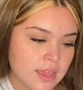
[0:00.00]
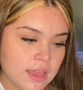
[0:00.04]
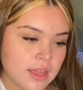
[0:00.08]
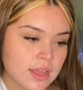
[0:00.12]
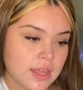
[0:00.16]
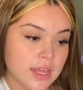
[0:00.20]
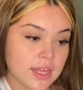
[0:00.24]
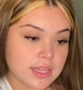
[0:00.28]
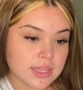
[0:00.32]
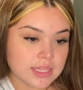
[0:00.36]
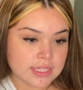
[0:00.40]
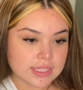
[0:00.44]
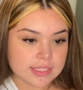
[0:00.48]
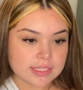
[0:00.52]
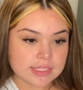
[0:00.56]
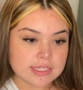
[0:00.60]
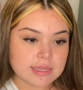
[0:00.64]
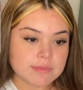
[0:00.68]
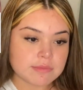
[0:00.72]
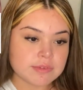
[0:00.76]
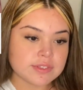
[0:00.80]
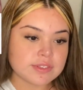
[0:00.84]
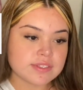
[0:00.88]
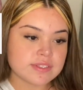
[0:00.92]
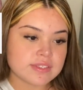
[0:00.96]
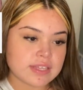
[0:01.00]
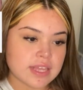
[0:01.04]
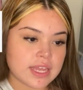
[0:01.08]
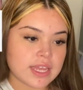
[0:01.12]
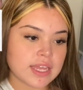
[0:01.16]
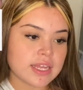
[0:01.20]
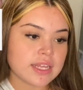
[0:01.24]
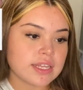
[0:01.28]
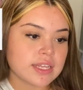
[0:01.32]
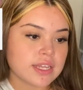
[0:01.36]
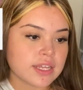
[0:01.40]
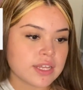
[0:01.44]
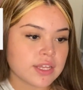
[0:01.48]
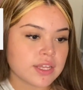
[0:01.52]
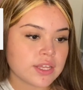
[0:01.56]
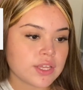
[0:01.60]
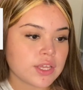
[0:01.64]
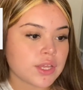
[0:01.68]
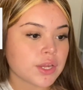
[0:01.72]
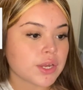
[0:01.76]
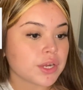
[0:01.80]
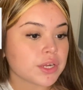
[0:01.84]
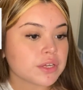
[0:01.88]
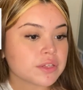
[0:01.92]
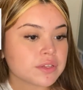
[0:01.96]
And then someone said,
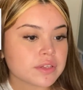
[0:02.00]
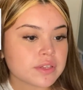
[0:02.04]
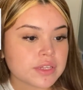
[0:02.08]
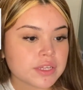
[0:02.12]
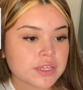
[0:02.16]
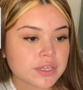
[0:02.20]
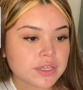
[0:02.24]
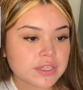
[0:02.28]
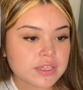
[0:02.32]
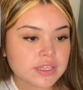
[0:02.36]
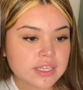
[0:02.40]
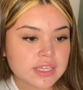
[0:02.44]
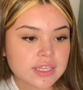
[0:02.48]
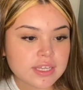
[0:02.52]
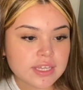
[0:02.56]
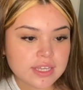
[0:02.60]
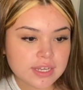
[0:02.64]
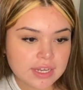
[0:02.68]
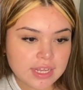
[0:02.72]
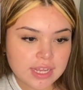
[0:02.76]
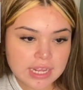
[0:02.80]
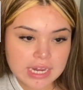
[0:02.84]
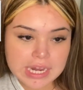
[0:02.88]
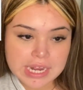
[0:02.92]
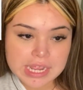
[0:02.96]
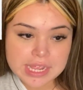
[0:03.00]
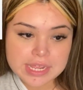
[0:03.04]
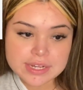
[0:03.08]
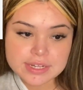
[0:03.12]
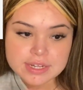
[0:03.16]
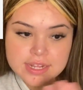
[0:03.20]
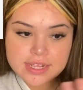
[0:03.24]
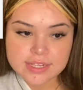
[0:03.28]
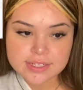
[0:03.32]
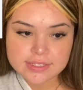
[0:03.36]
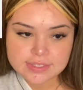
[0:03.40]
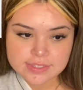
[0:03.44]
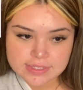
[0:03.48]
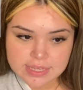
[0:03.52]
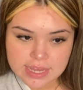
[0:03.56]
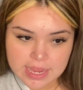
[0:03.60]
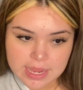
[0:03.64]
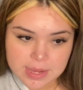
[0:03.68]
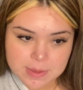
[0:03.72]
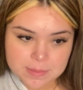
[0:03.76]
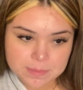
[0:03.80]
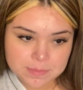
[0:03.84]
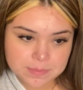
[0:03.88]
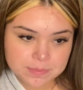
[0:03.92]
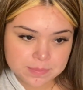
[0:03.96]
you're clearly Canadian.
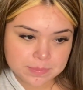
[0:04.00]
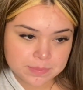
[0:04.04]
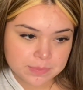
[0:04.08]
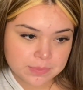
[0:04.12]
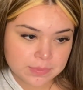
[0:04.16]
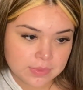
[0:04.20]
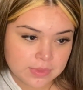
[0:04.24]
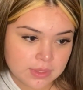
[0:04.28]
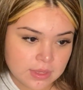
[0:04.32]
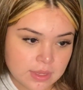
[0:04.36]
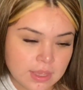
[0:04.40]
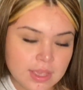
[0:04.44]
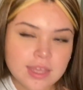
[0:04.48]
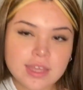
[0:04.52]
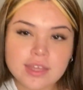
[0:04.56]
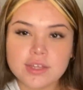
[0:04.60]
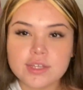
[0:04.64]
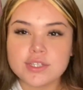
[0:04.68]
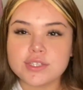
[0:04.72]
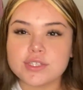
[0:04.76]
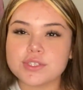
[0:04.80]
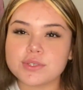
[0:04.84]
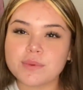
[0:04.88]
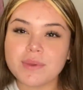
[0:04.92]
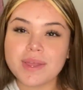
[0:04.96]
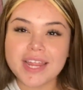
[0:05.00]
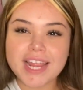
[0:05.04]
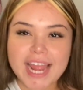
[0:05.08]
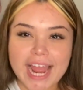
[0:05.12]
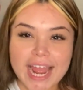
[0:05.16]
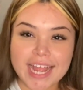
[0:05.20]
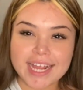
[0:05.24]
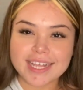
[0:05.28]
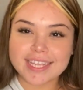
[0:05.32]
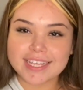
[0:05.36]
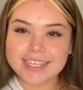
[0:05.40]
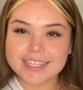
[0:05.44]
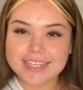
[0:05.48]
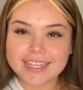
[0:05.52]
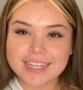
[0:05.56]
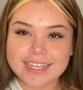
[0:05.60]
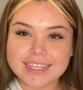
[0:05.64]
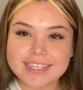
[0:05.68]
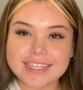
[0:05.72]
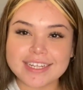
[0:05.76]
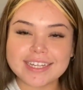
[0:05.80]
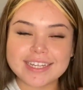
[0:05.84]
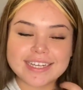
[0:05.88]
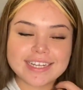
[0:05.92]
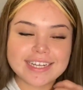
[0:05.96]
Same. Do I act
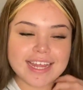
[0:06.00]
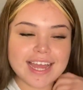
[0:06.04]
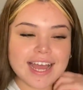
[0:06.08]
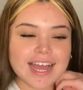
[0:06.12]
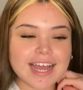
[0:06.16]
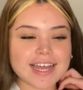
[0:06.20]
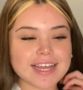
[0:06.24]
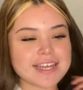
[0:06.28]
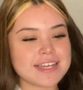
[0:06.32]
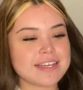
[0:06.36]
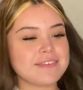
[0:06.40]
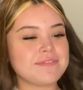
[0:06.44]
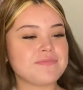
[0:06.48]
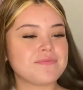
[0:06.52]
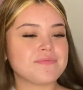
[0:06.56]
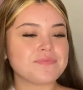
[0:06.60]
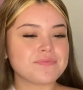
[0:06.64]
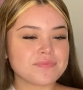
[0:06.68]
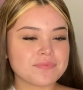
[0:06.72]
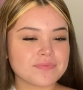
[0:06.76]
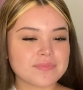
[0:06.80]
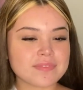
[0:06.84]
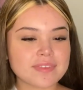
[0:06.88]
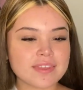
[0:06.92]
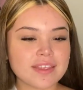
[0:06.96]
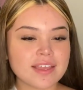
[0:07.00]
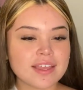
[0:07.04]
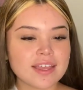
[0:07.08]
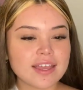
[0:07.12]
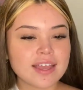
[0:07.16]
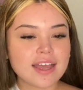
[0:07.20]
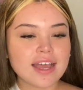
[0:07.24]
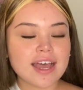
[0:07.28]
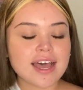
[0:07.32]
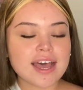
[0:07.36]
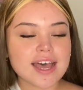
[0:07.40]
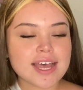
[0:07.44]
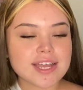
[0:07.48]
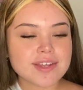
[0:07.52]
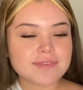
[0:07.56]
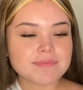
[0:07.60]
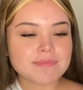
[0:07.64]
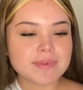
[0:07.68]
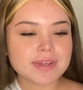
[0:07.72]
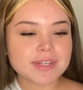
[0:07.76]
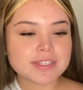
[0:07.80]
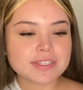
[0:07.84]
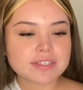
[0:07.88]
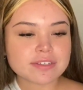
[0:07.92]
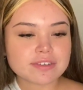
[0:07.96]
Canadian? I'd
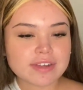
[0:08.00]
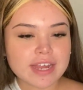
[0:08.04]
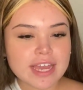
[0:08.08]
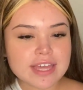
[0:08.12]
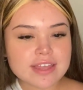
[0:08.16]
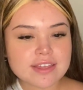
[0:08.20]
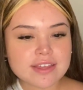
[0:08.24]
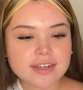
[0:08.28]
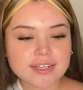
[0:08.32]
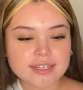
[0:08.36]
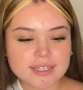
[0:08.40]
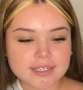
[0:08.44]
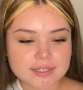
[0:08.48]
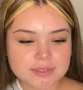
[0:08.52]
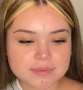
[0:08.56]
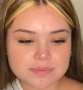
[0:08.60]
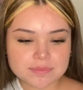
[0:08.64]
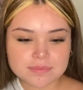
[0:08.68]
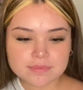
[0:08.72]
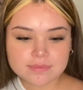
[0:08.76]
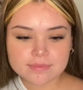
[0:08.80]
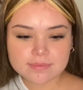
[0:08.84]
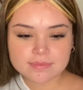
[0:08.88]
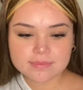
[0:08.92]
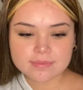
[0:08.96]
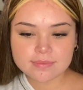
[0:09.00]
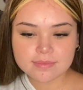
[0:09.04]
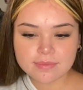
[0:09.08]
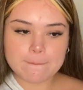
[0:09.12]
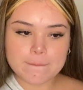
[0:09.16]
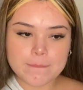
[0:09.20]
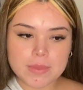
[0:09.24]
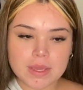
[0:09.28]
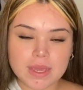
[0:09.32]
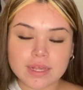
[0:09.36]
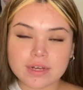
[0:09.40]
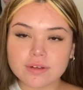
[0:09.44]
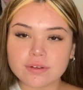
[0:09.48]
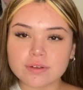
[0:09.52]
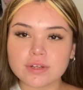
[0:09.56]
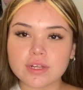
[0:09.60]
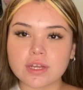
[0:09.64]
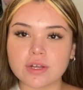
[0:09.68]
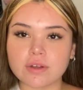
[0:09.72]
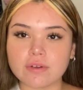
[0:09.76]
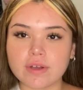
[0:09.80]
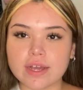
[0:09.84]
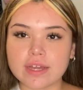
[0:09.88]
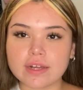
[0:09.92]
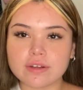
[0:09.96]
much rather, I don't
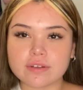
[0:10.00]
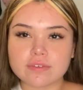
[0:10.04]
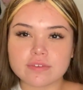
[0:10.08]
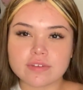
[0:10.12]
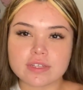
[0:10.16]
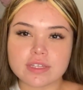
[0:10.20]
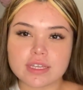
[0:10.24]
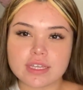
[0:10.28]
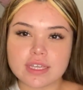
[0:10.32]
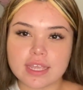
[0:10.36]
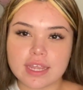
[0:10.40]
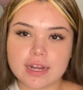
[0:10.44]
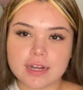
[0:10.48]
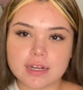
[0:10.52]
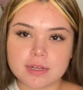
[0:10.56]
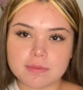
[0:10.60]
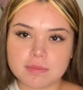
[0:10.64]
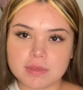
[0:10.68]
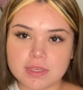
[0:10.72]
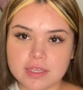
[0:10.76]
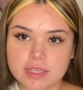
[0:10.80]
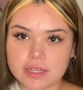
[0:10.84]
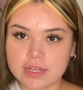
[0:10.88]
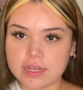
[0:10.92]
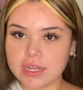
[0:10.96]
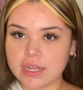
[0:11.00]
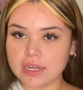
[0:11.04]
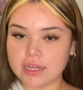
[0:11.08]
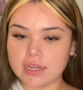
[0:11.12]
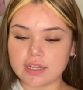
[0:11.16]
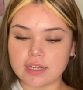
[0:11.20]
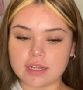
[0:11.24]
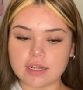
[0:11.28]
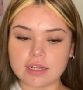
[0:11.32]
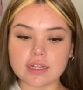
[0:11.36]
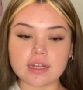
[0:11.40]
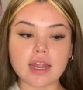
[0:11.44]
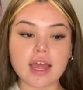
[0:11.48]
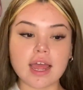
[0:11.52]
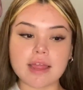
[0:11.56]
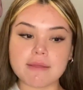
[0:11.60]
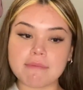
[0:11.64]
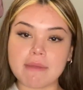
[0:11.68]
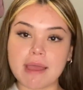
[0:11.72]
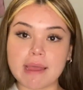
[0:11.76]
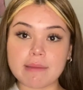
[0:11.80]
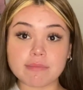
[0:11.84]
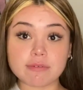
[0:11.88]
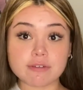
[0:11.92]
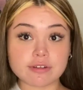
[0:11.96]
know. I don't really care to be Canadian. I'm
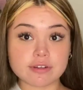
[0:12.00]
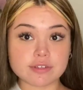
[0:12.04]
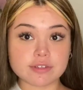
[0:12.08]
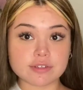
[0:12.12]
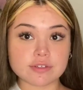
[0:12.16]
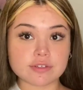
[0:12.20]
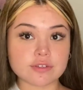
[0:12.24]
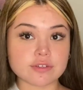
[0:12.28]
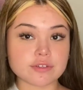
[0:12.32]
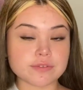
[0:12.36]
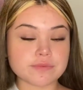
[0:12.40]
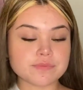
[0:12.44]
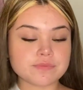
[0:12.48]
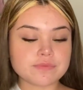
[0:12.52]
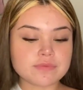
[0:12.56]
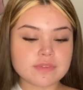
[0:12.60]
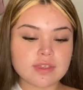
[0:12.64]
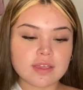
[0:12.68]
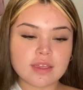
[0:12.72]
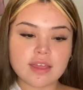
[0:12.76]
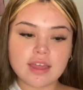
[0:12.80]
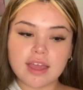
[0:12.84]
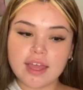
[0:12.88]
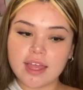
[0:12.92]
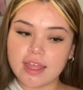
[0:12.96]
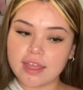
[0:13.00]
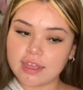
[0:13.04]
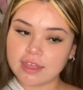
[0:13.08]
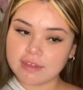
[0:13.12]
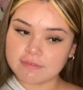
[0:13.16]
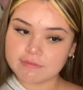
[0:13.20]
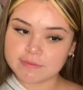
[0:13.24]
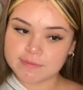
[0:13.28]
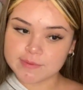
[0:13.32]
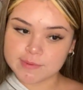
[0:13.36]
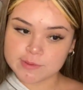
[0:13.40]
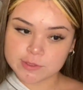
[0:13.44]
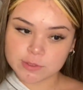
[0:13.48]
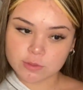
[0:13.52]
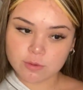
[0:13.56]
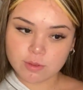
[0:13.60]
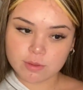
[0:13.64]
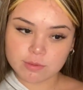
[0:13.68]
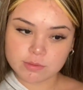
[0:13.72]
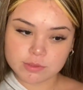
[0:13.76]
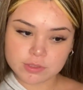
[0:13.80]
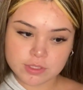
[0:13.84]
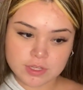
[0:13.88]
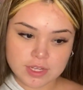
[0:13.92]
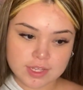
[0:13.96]
Aboriginal. I come from the
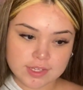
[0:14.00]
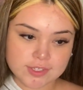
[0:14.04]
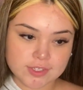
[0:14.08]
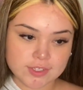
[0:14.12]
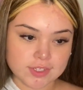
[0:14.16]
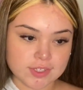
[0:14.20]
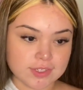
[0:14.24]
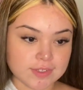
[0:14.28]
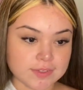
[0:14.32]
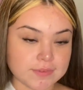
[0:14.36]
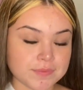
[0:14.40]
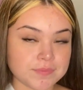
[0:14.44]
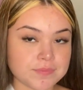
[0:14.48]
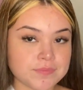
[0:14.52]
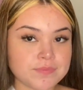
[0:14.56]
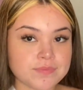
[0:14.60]
Squamish Nation.